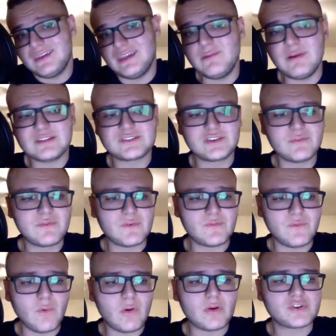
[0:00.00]
He went 2 for
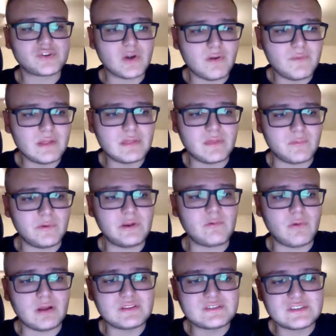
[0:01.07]
4, drove in 3
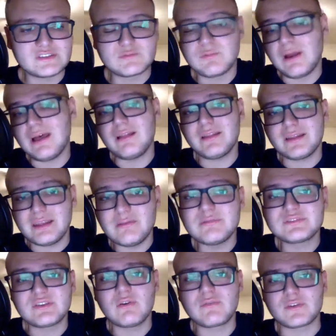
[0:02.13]
runs as well, and he
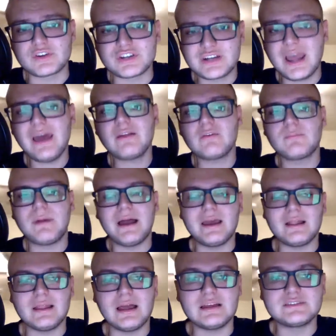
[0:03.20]
was overshadowed by
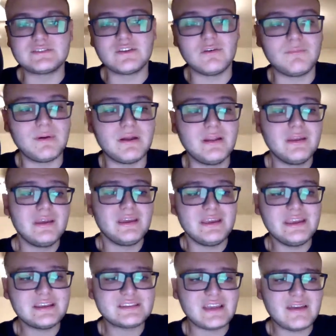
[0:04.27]
Alonso, but
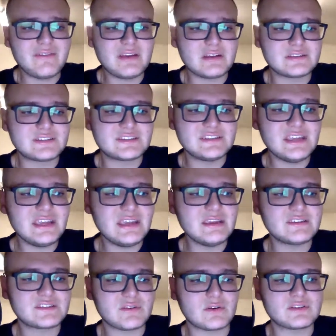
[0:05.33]
he is having a sneaky
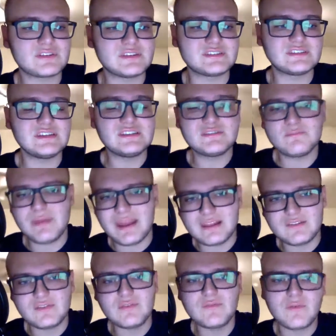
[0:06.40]
start to the season, batting
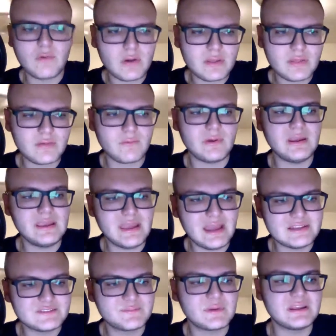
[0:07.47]
243,
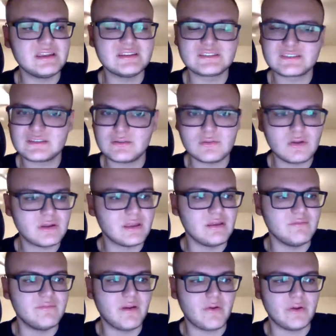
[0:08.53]
yes, but he is still
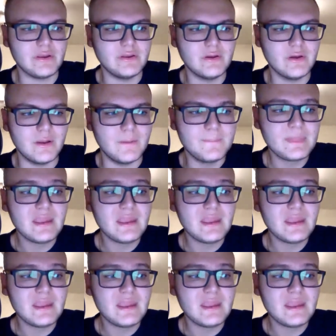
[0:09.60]
looking very good.